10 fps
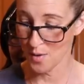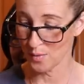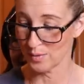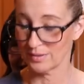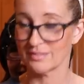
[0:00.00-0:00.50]

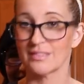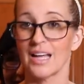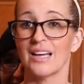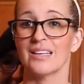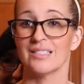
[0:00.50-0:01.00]
Woo!
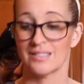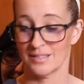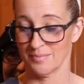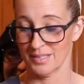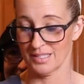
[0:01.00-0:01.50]
That is
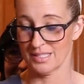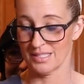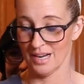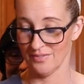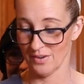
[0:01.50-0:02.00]
some good
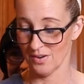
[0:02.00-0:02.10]
stuff.